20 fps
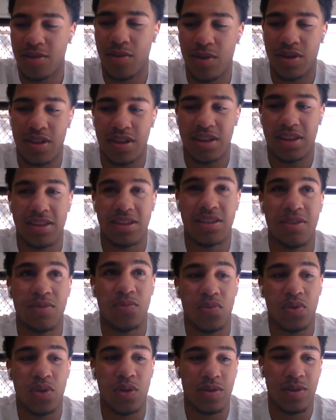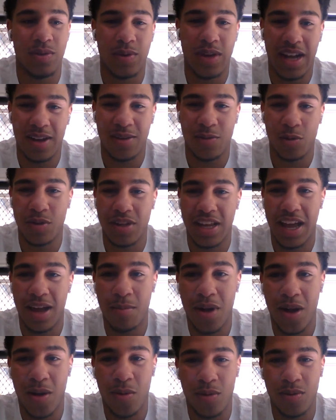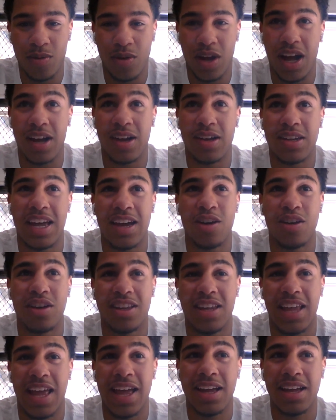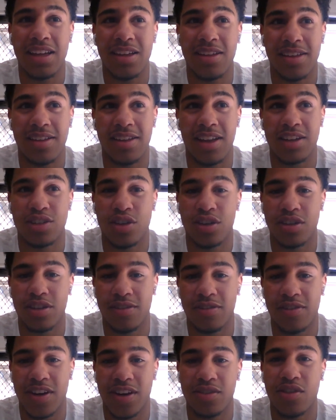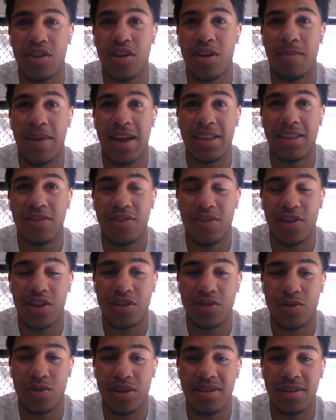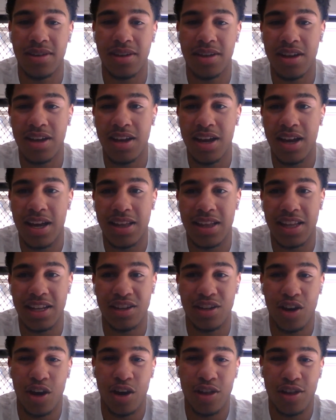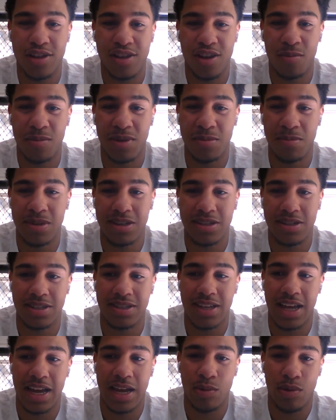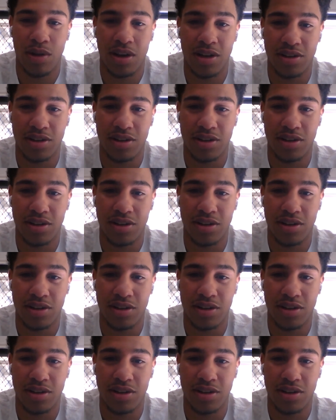we were down by they got a 10. I shot the free throw. I made the first one, and then the coach told me to miss the second